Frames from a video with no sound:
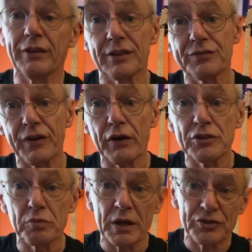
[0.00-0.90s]
there's
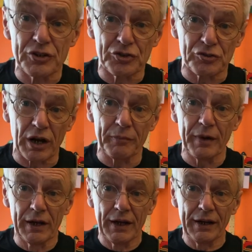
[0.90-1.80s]
various ways to
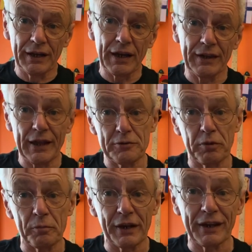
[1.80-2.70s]
strum. And again, that's
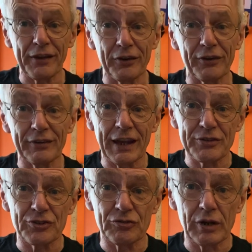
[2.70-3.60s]
probably another
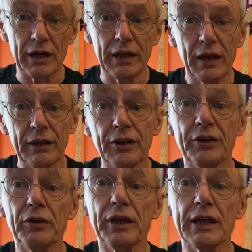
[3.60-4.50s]
lesson really. You
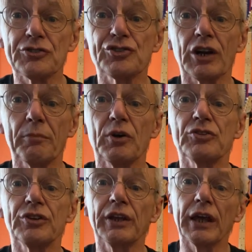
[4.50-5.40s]
know, you get
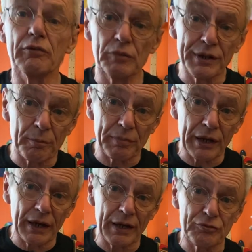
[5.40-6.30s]
strummers and you get rhythm
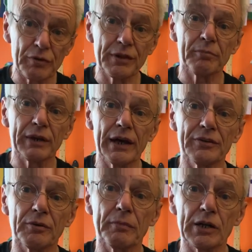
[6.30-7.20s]
players. Rhythm
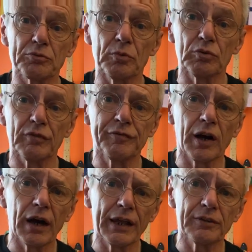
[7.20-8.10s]
players are much more
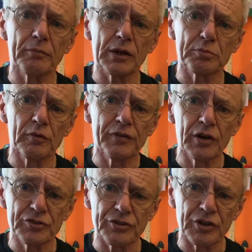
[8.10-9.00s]
refined and much more
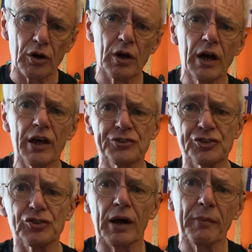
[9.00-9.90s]
versatile. A
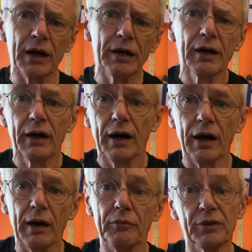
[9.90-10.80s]
strummer,
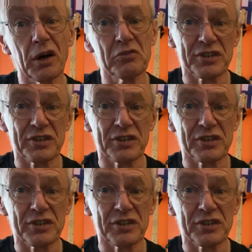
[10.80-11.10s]
uh, no